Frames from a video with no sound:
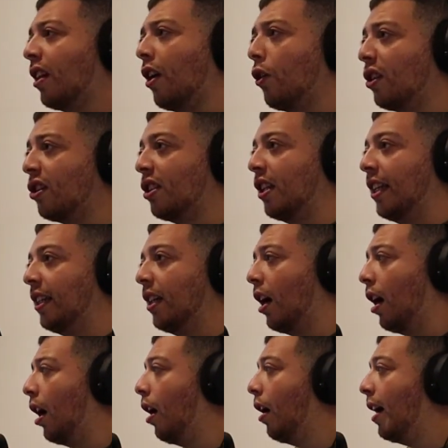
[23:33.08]
Honestly,
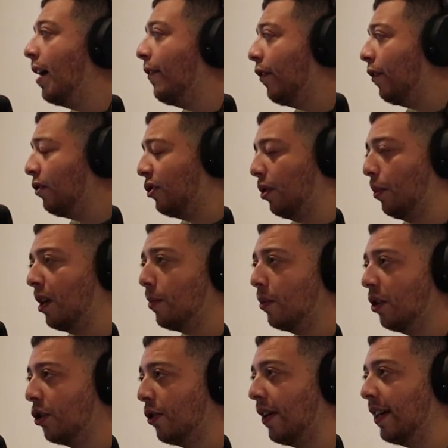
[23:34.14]
so when I'm on
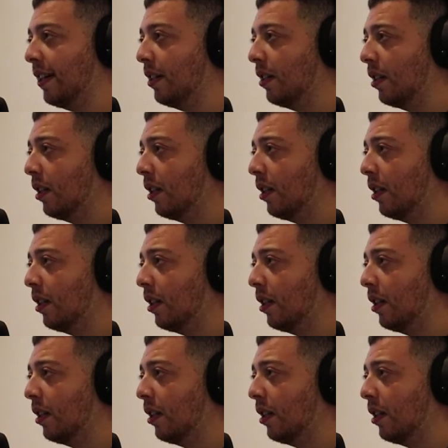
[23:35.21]
the train,